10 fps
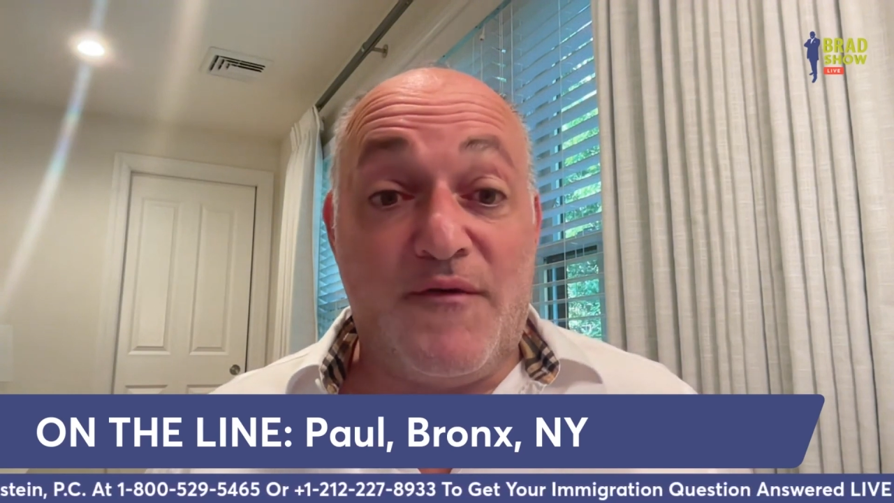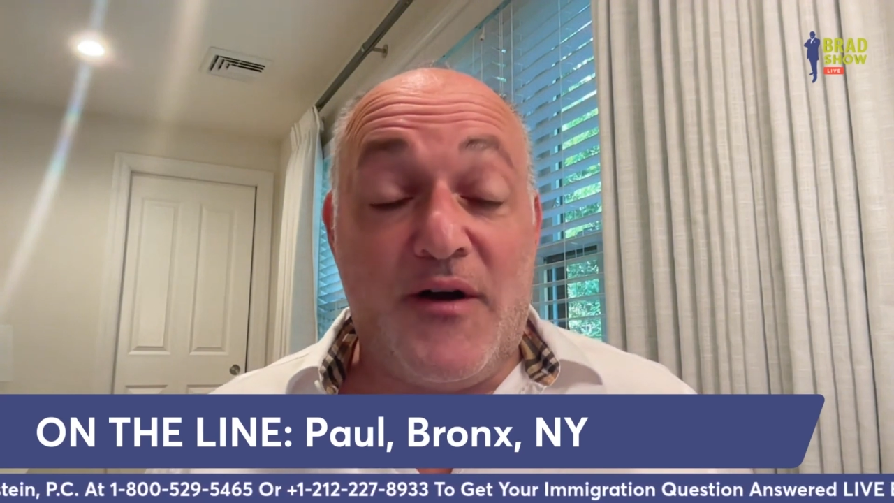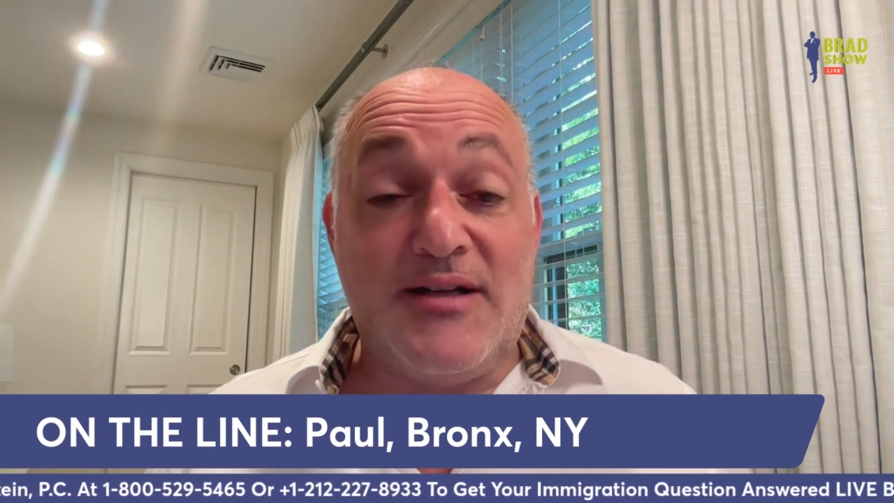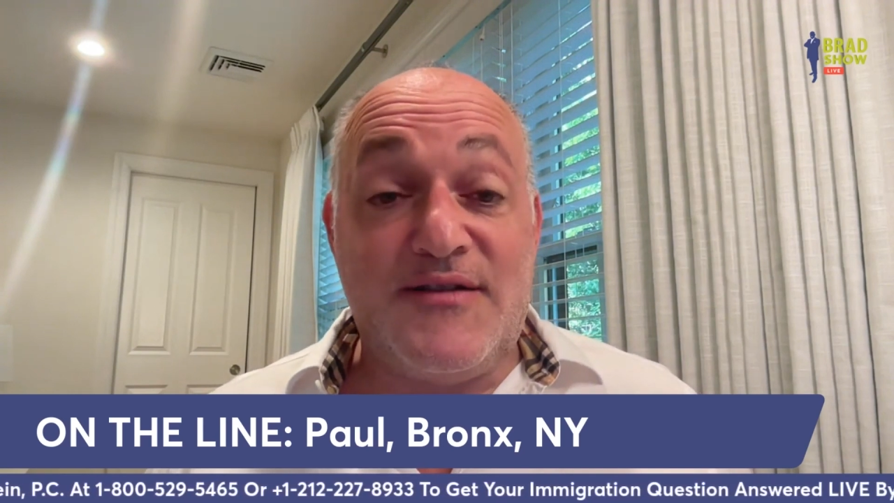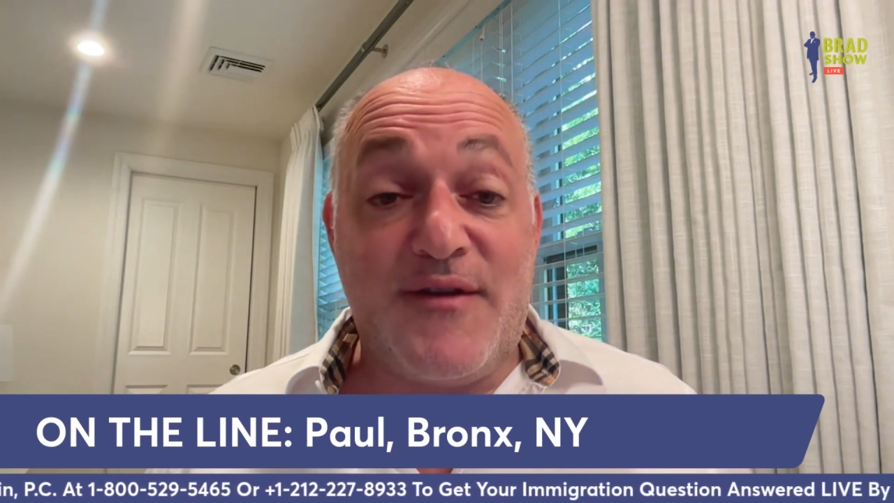
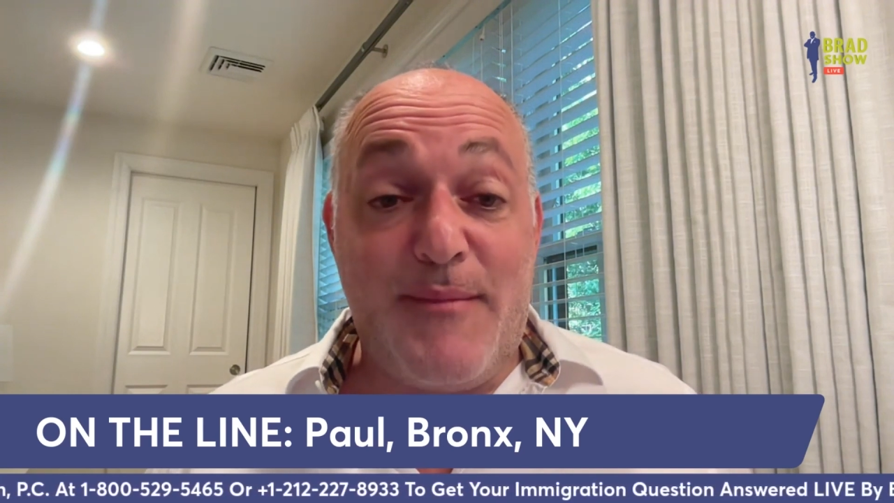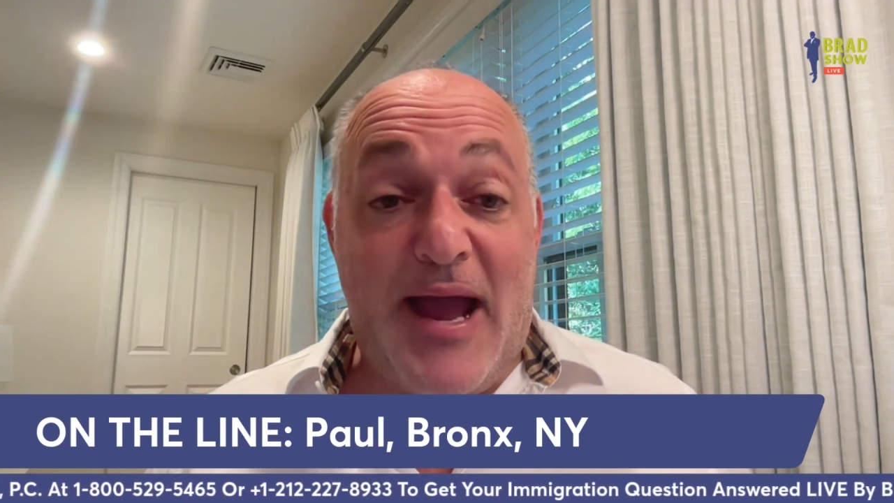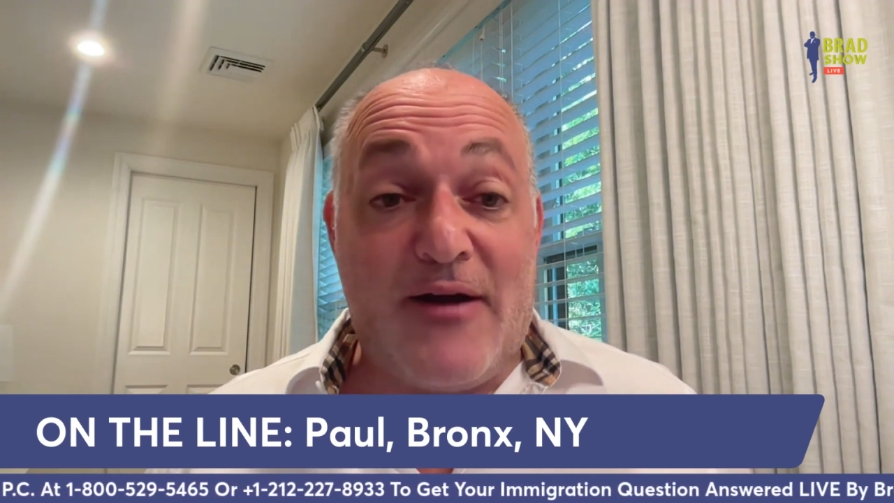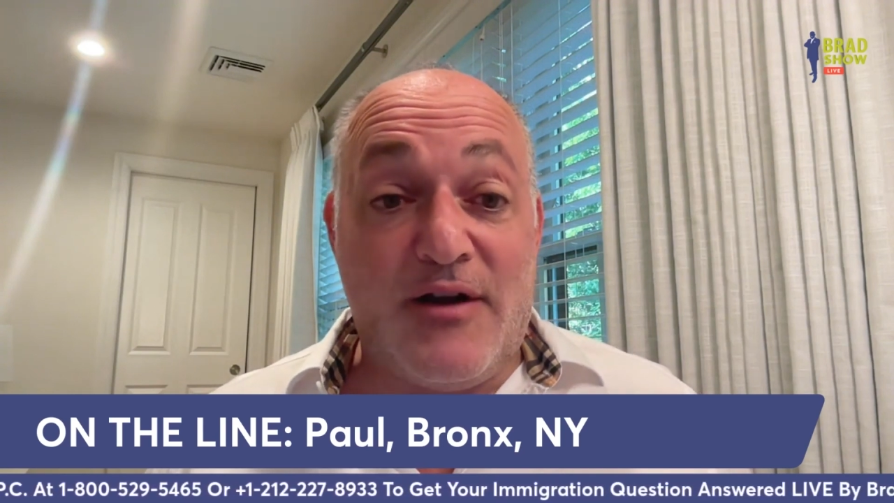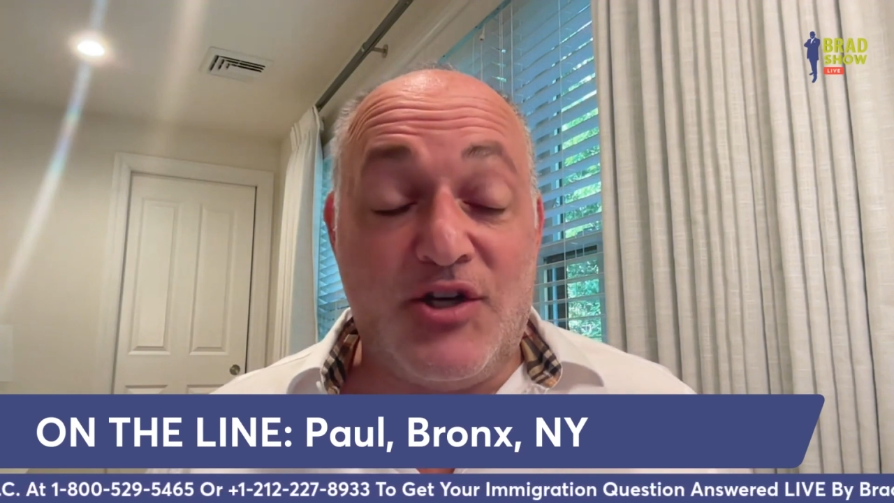fides of the
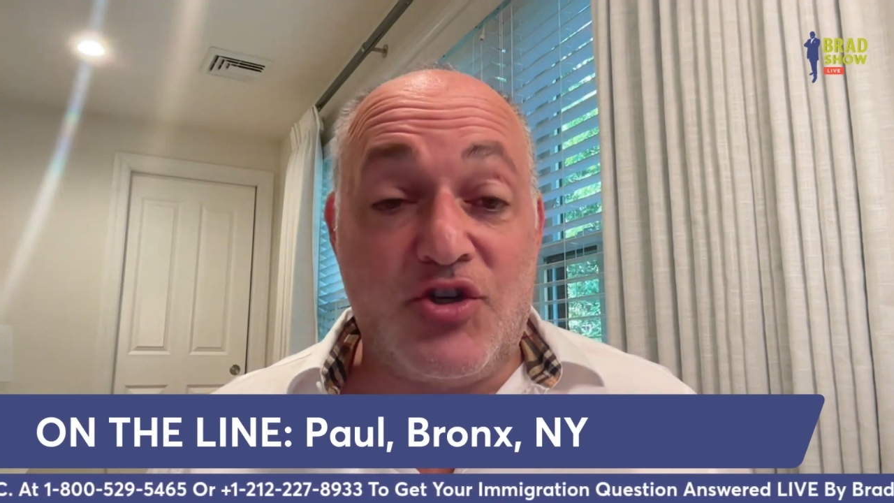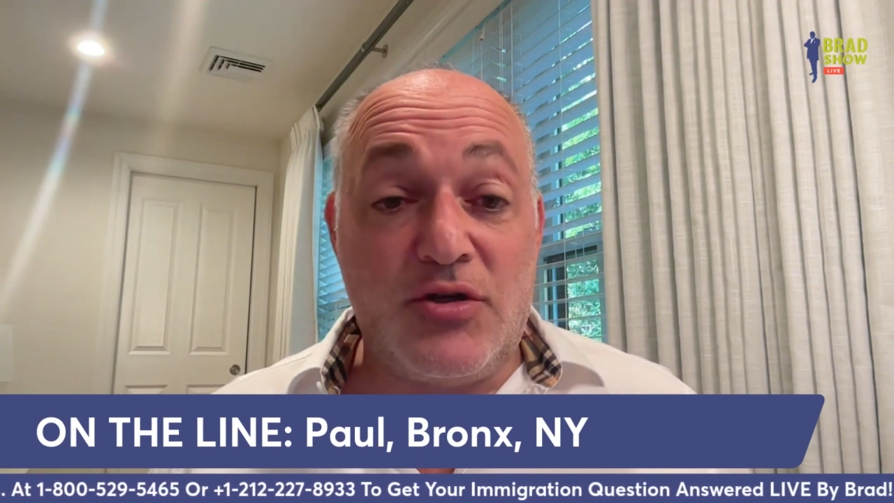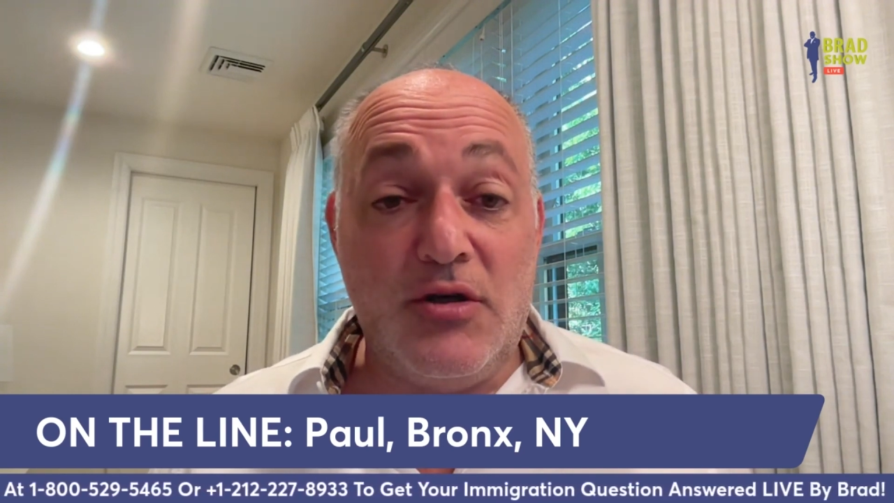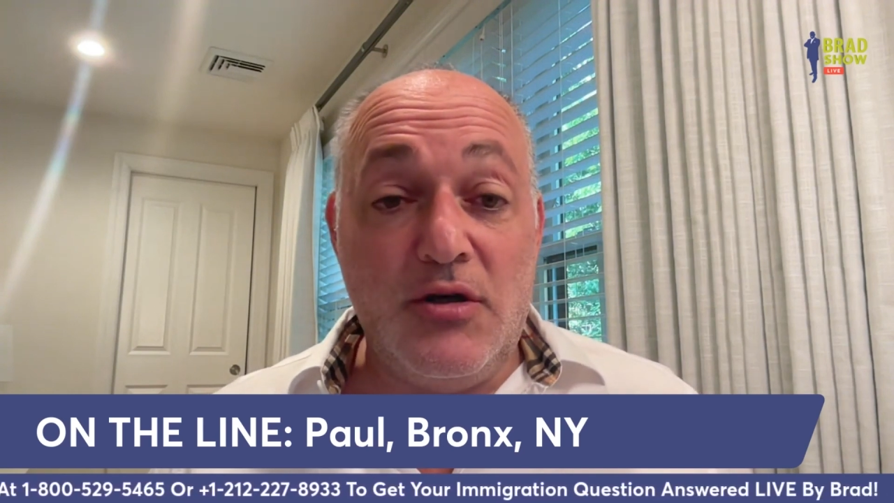marriage,